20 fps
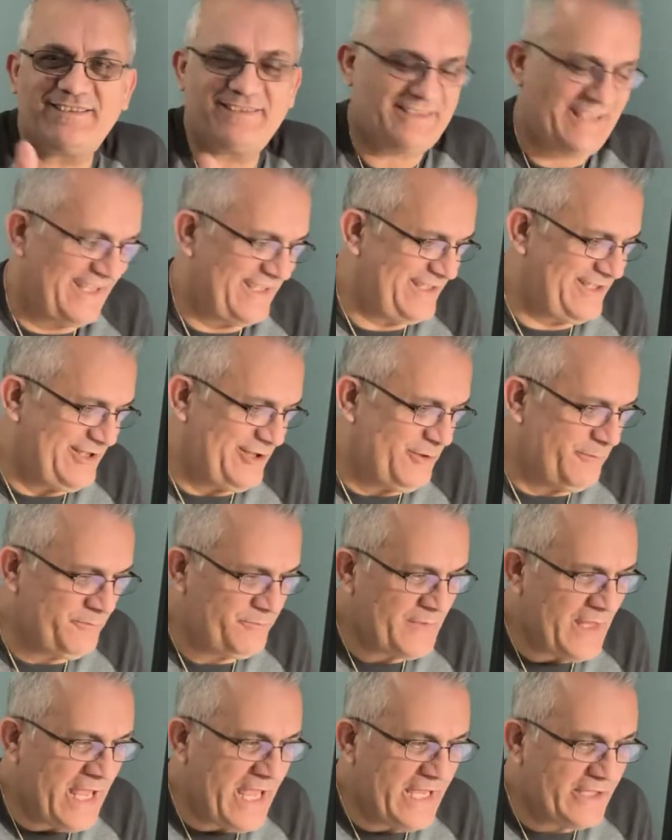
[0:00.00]
Thank you.
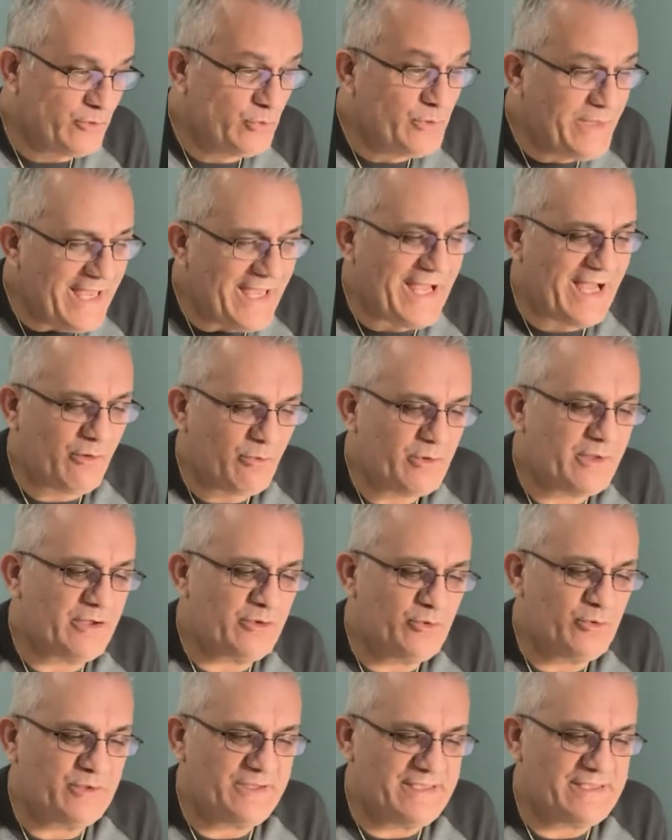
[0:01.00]
Today I want to
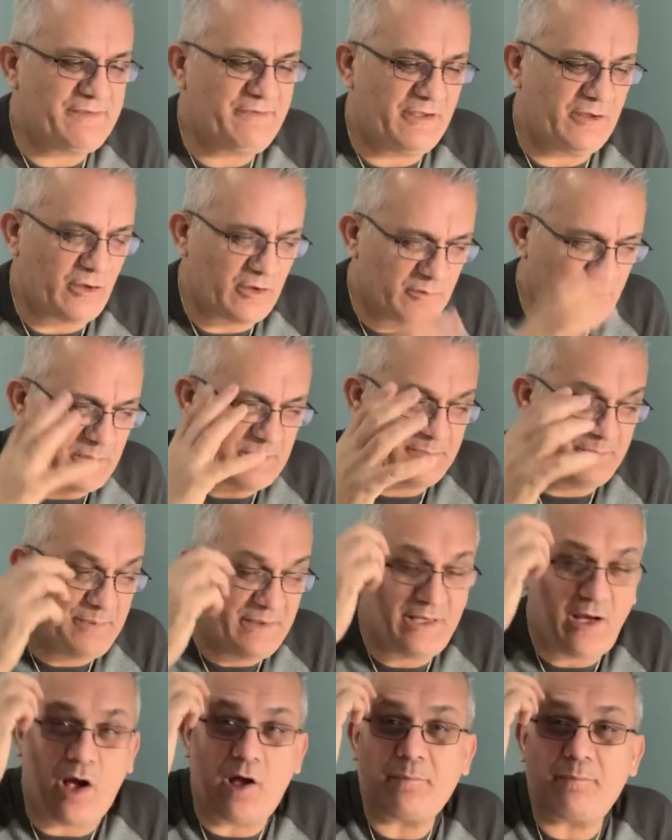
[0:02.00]
do this video. It was
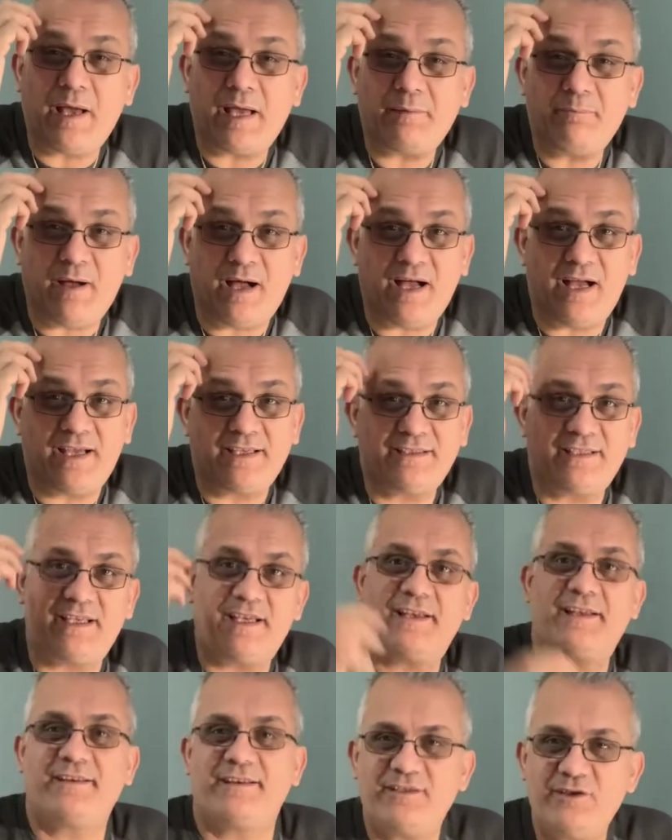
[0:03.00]
been on my mind,
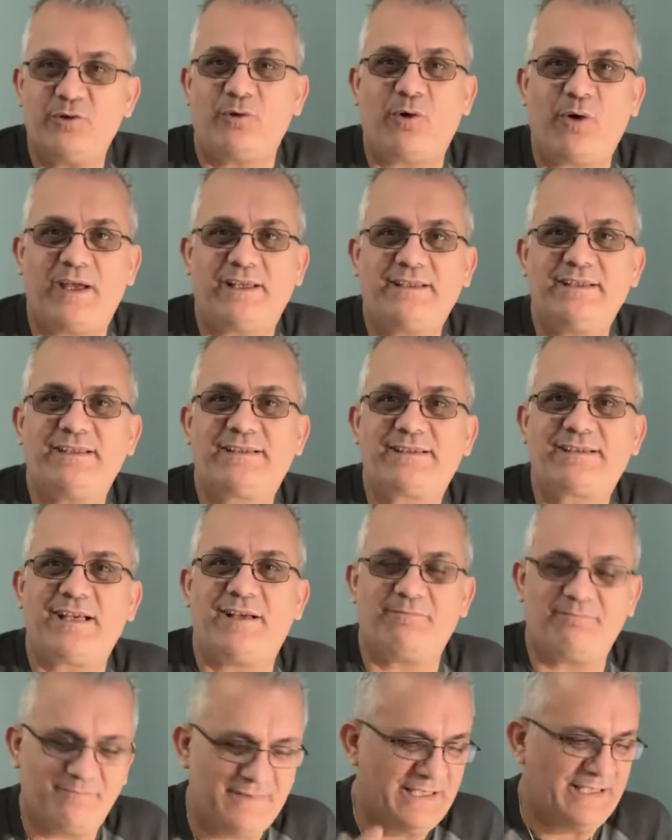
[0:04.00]
and you know, I did
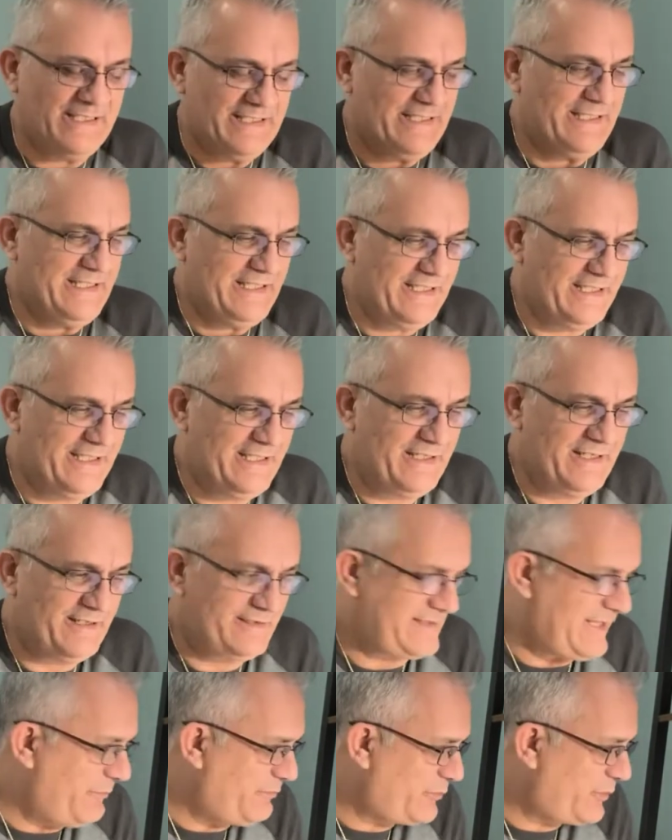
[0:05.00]
some
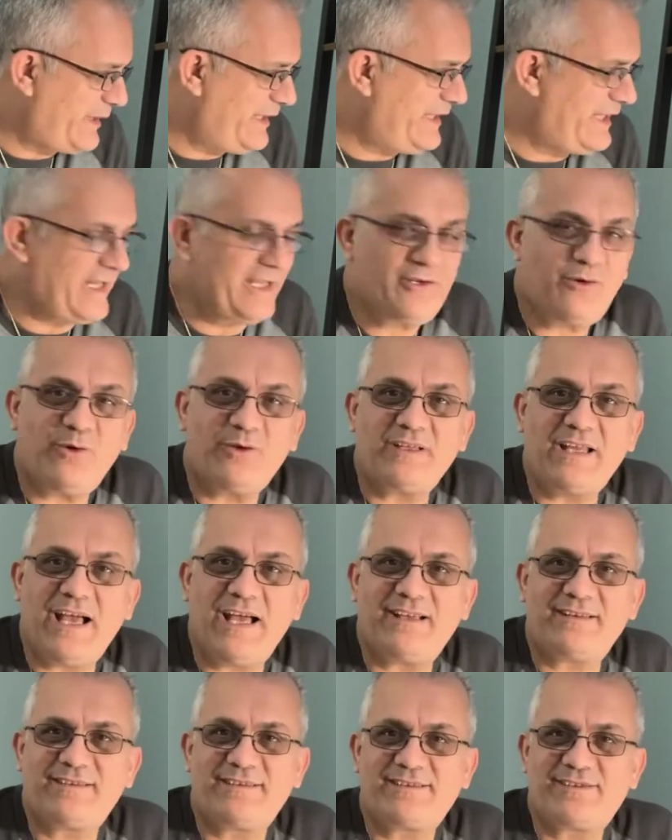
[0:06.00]
reading and all
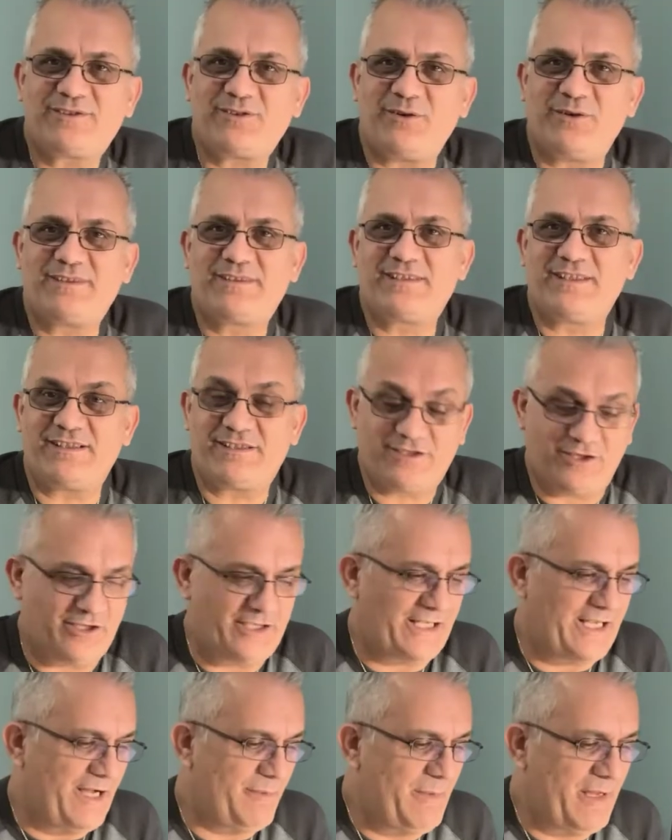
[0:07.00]
that, so it's going
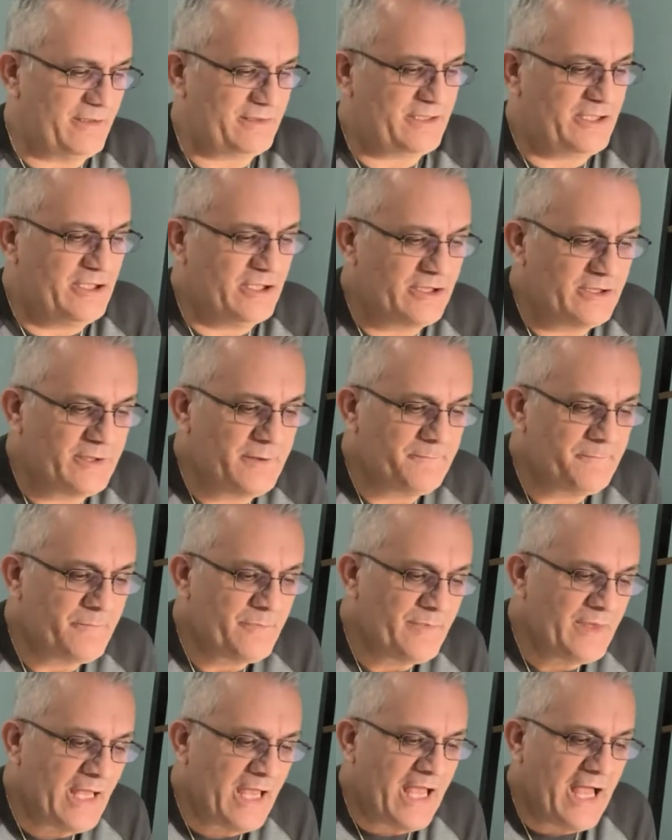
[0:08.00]
to come out good,
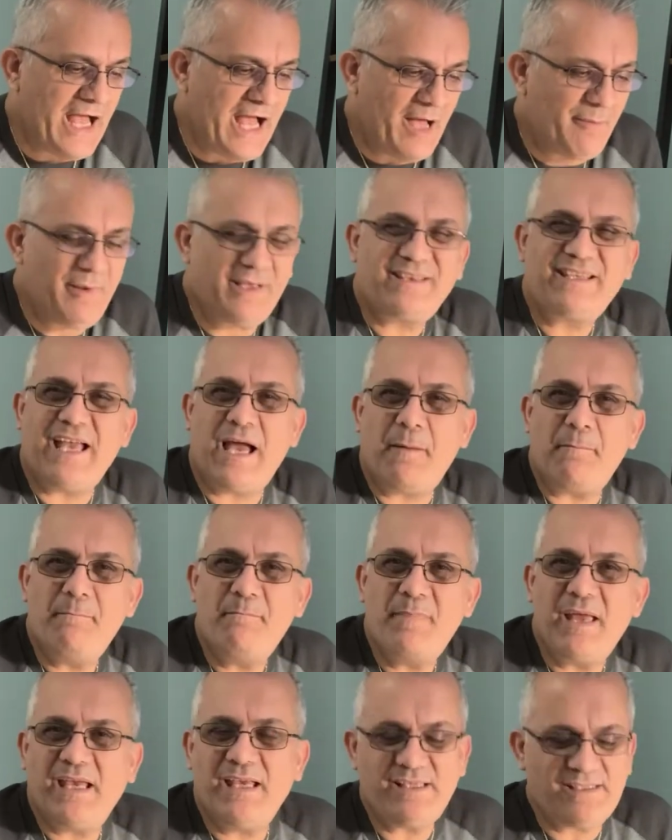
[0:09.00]
about the
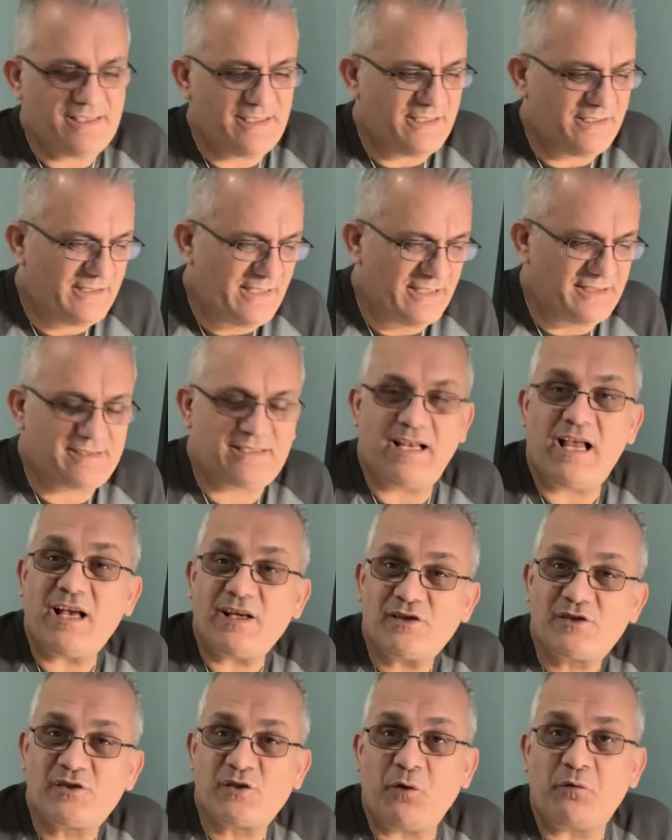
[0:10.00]
amazing Tesla
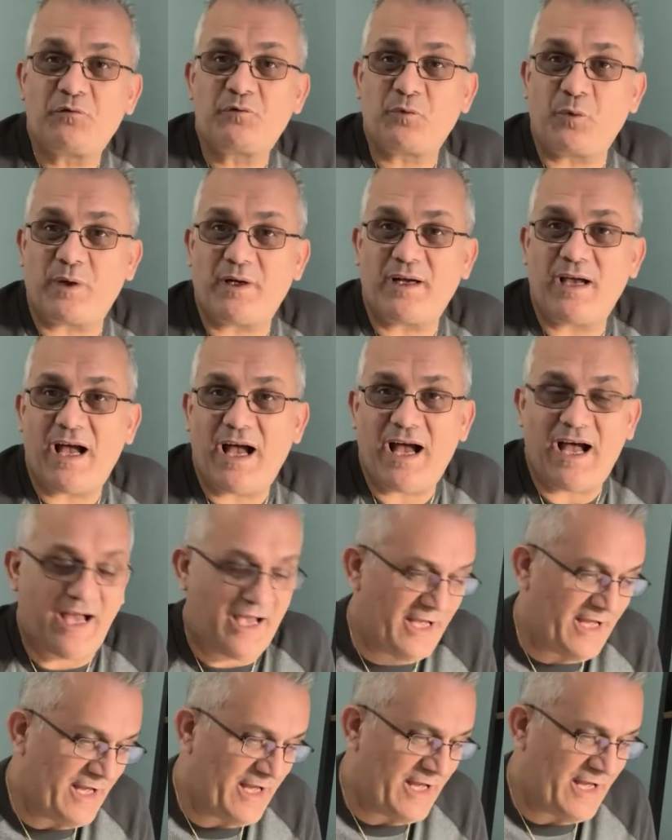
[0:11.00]
software
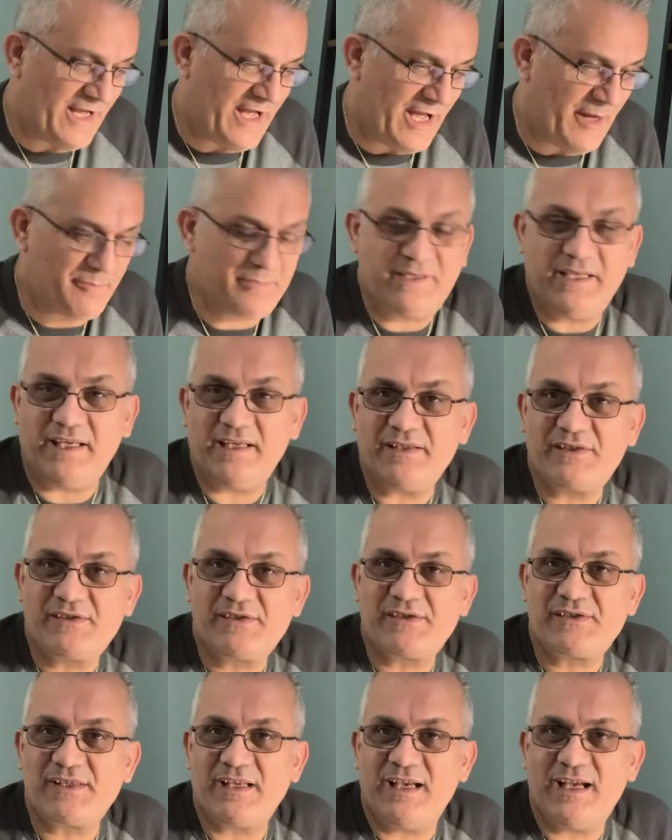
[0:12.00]

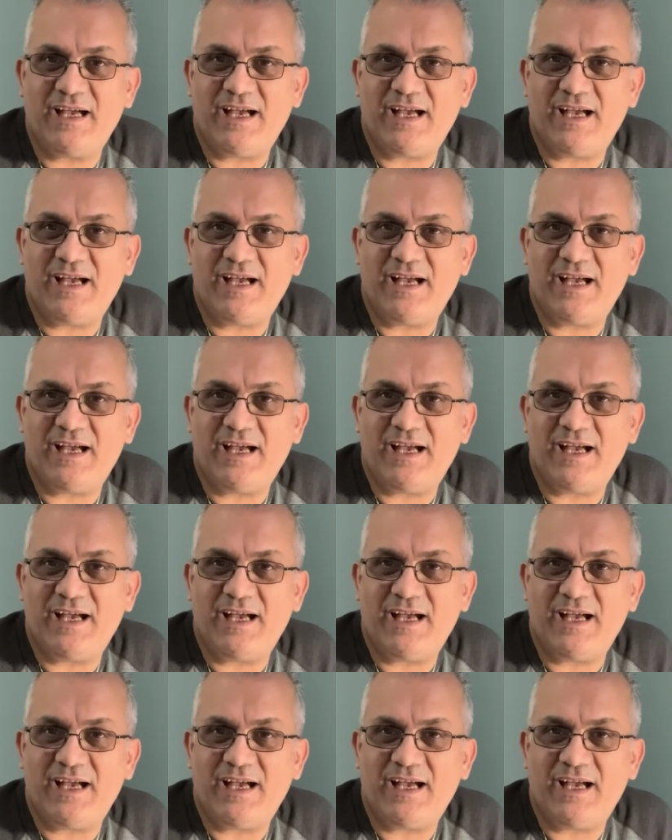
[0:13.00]
updates.